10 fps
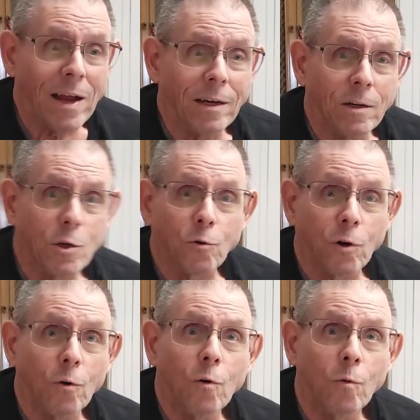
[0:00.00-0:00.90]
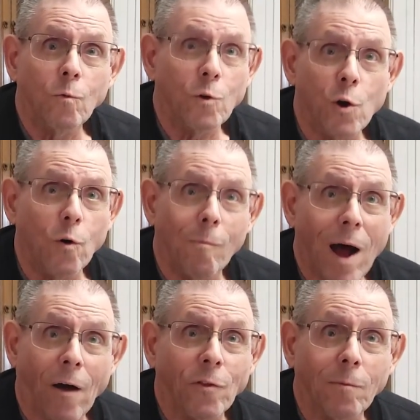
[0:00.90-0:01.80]
maintenance crew who knew
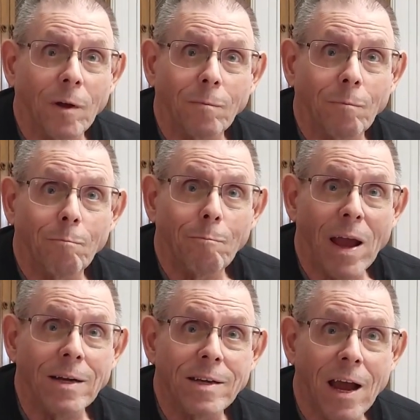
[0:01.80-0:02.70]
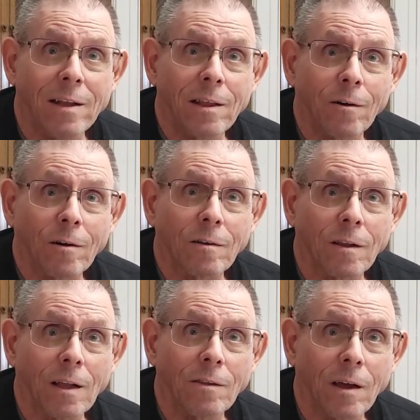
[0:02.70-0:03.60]
about them and maintained their